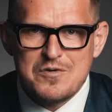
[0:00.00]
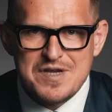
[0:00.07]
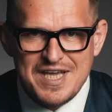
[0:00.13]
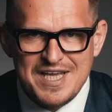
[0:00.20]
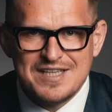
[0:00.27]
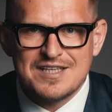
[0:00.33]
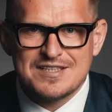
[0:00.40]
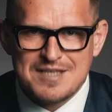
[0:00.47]

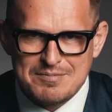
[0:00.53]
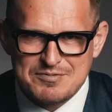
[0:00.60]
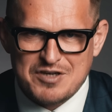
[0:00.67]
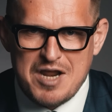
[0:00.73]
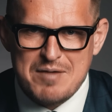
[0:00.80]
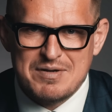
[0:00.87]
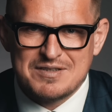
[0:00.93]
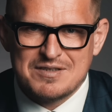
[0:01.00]
hit the
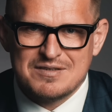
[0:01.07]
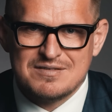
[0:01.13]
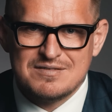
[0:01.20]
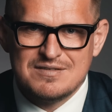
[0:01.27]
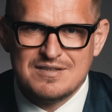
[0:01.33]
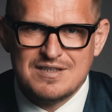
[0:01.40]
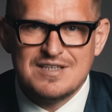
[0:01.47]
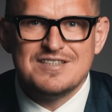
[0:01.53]
subscribe button.
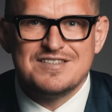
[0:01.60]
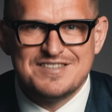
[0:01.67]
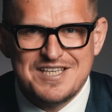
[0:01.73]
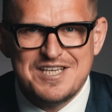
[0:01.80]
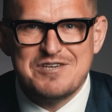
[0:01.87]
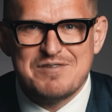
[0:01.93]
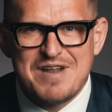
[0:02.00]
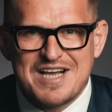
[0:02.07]

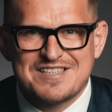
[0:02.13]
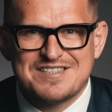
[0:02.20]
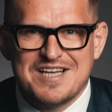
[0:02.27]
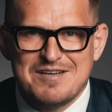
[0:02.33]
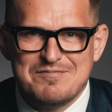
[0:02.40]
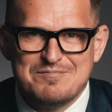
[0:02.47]
See you next time.